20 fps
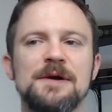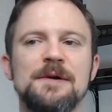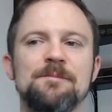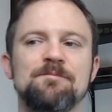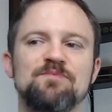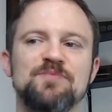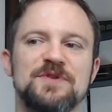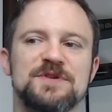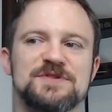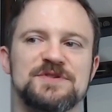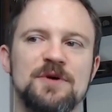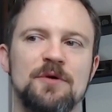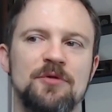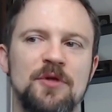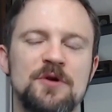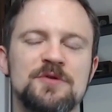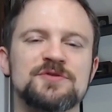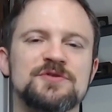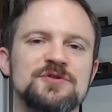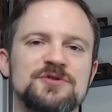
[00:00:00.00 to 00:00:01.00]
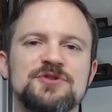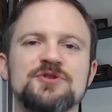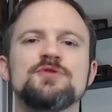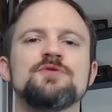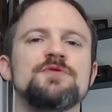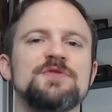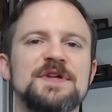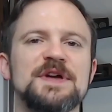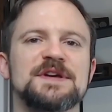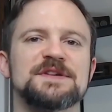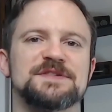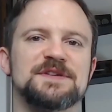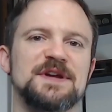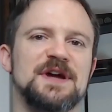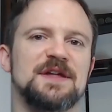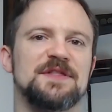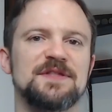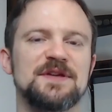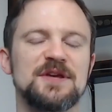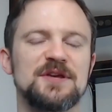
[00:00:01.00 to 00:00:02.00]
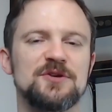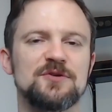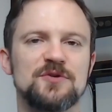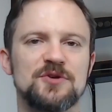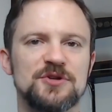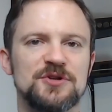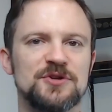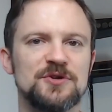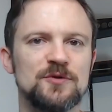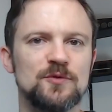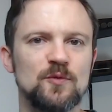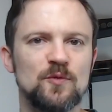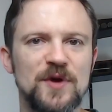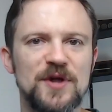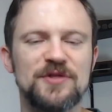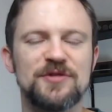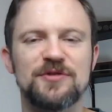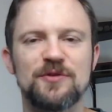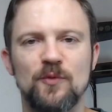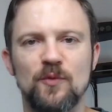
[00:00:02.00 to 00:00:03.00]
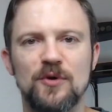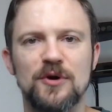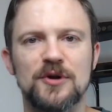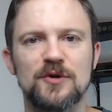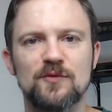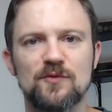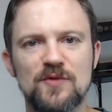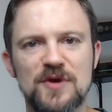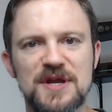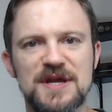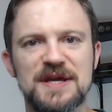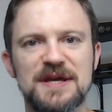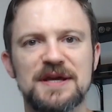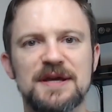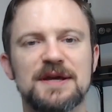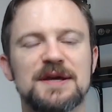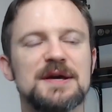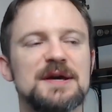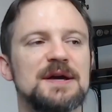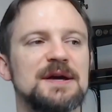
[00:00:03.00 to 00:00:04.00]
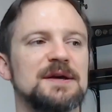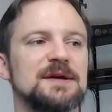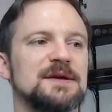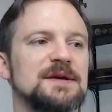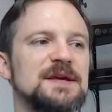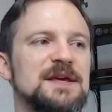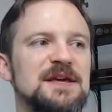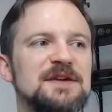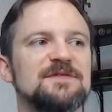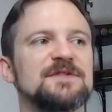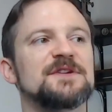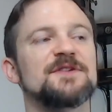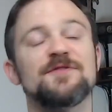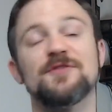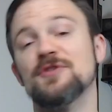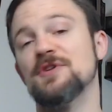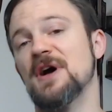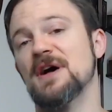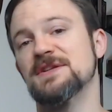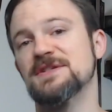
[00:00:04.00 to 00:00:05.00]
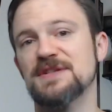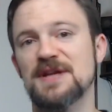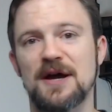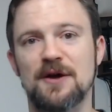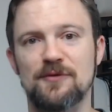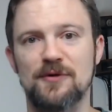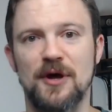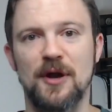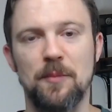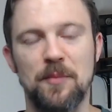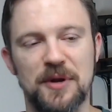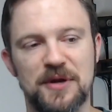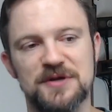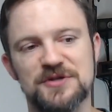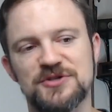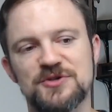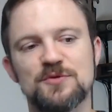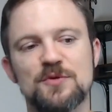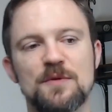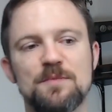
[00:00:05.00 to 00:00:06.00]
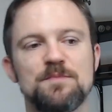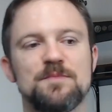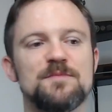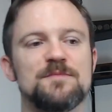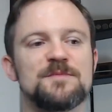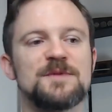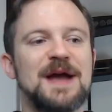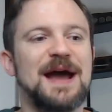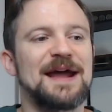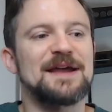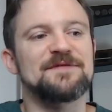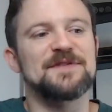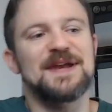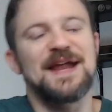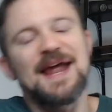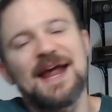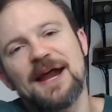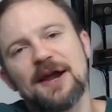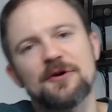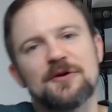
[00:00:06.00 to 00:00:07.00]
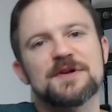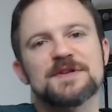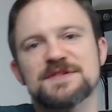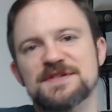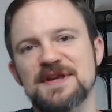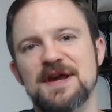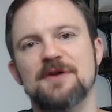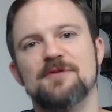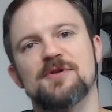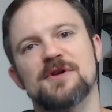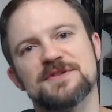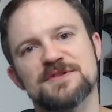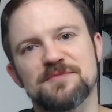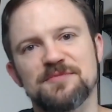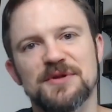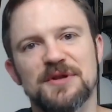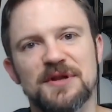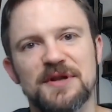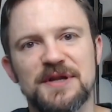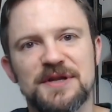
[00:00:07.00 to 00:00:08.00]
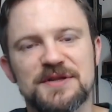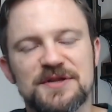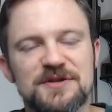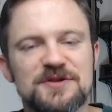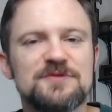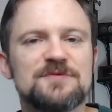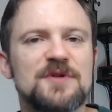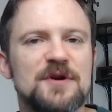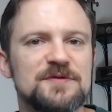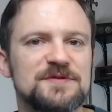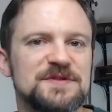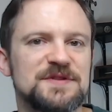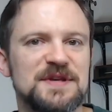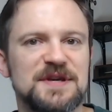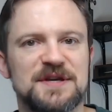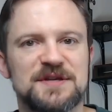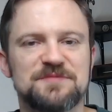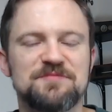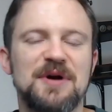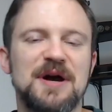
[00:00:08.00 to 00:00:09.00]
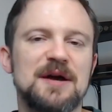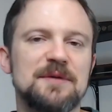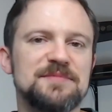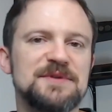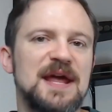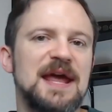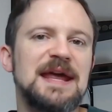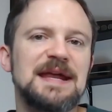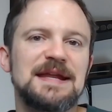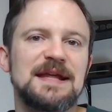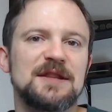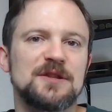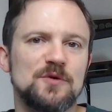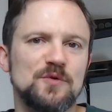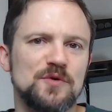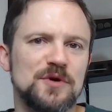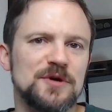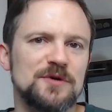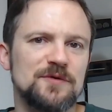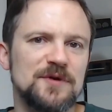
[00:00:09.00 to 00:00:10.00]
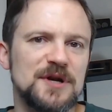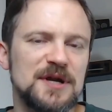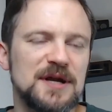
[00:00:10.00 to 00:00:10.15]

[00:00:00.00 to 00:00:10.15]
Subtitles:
So those are two things that I think you could do with the One Ring, even if you're not Sauron, because you would kind of inherit Sauron's ability to do those things by obtaining the One Ring.